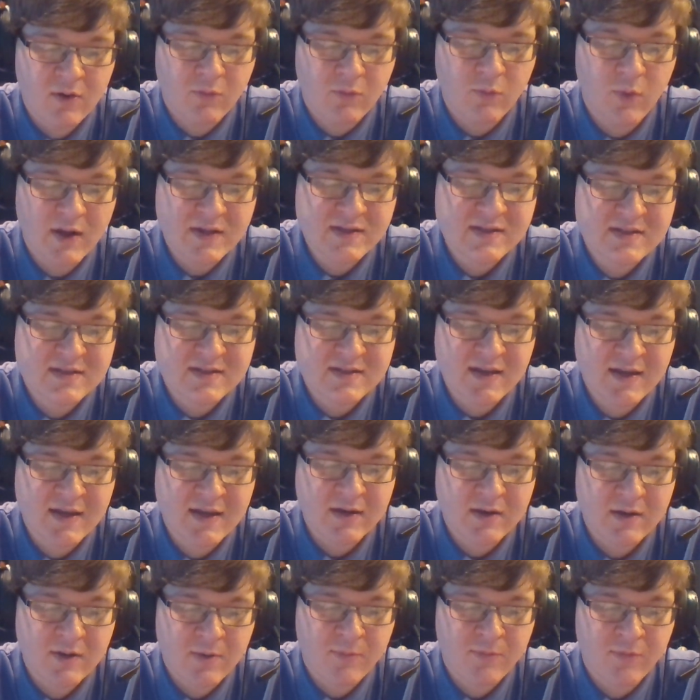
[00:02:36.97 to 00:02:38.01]
What
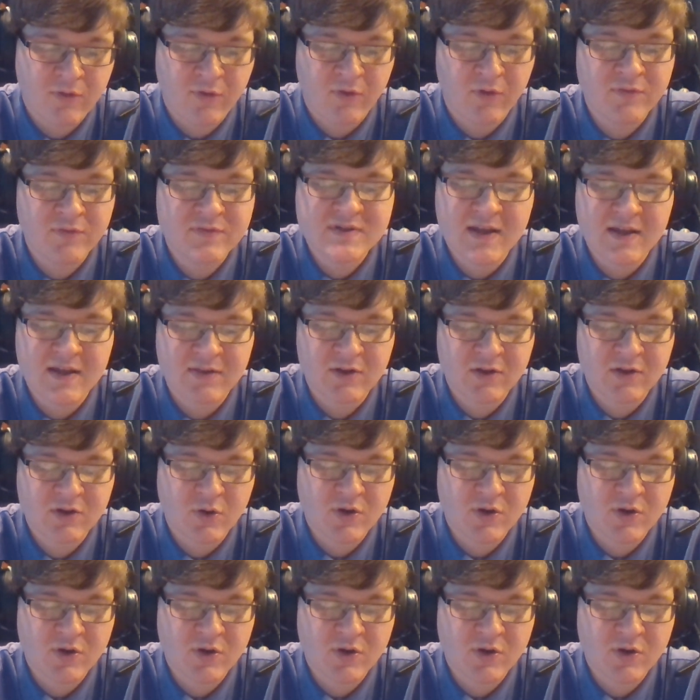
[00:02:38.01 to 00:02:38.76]
scene proves that the